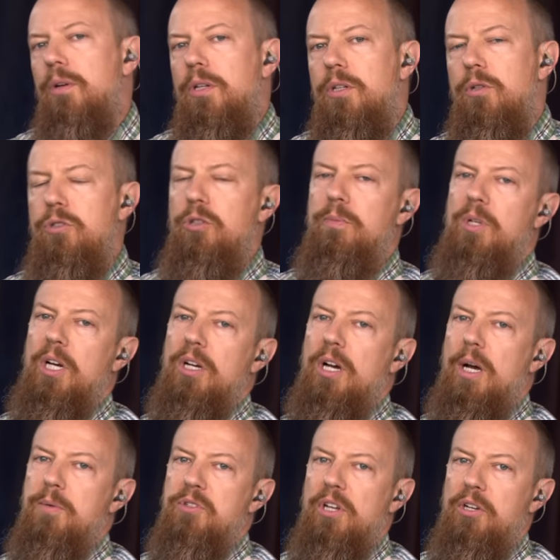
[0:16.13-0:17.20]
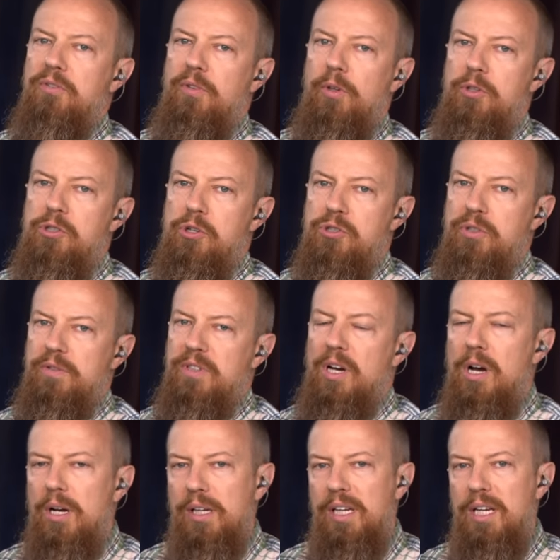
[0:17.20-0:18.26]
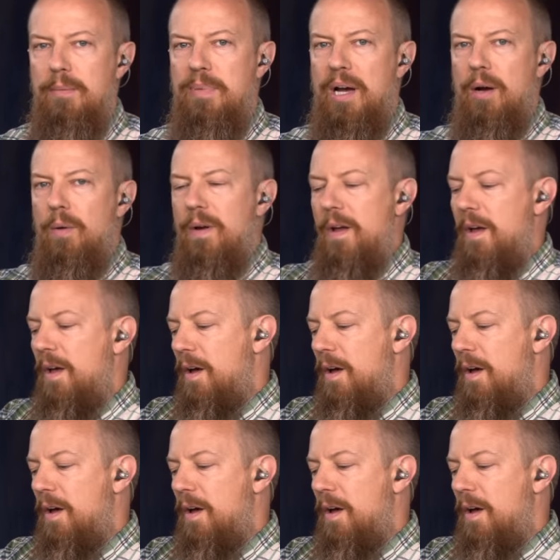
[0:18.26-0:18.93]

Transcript: at youtube.com slash photojoseph talking about